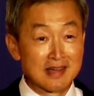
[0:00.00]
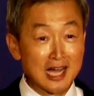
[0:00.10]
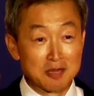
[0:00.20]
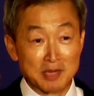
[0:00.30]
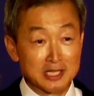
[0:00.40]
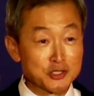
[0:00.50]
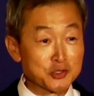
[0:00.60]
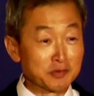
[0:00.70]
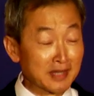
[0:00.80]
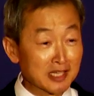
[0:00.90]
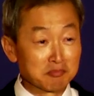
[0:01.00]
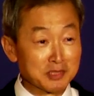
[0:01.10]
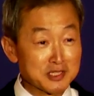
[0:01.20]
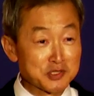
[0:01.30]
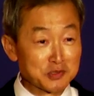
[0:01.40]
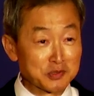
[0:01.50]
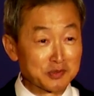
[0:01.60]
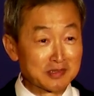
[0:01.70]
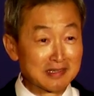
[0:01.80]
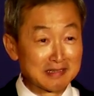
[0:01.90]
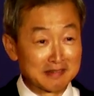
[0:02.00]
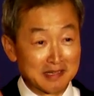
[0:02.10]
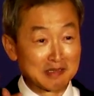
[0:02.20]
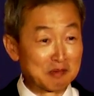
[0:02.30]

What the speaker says: I mind you, not Minister Yoon, not